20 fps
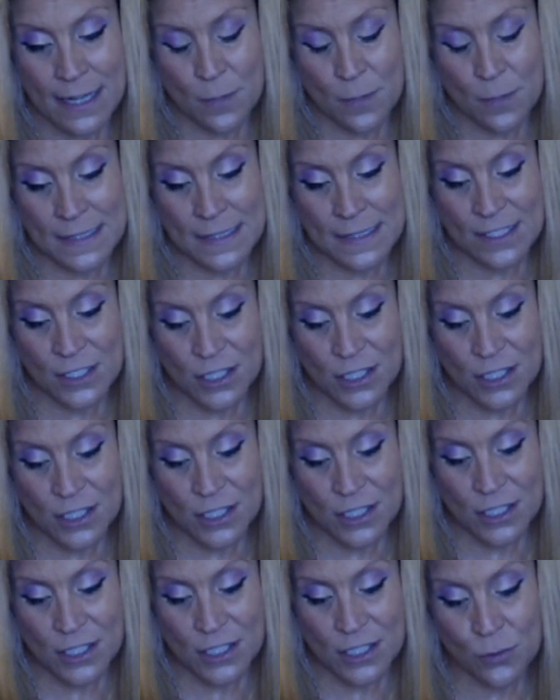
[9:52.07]
the position of the
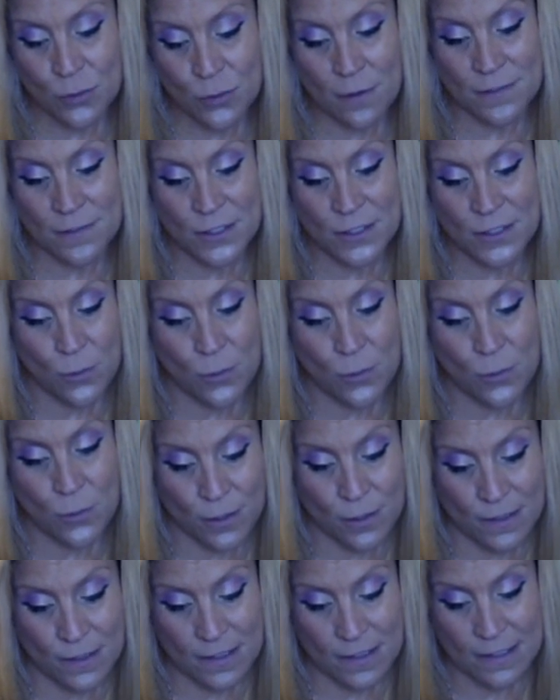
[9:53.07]
Two of
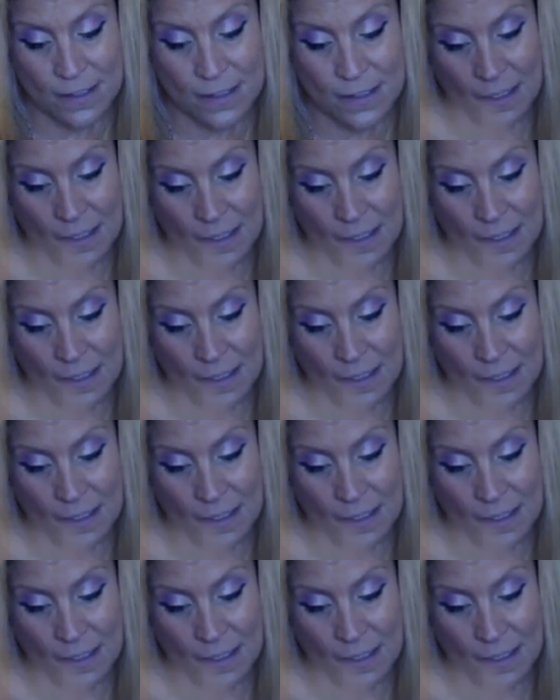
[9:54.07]
Swords